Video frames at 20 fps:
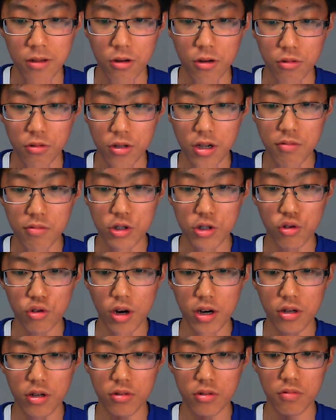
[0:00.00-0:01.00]
Okay,
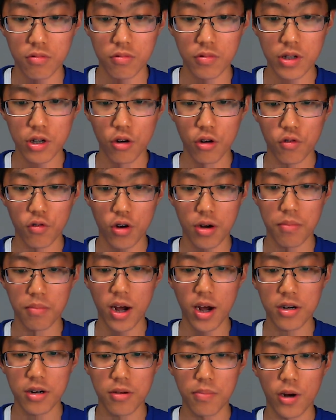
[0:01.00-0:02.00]
we go for a
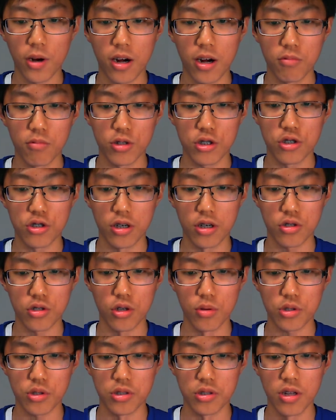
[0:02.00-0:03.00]
Magnet Bomb, which does
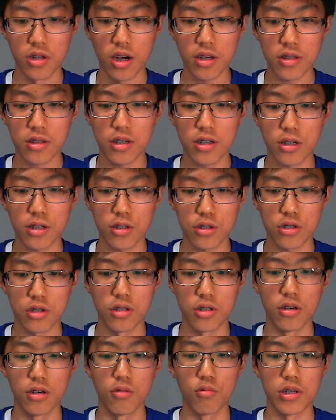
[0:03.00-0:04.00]
almost nothing
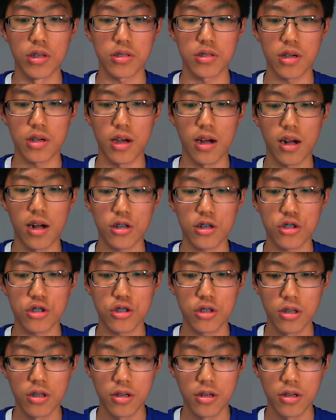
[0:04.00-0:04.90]
to the Whiscash.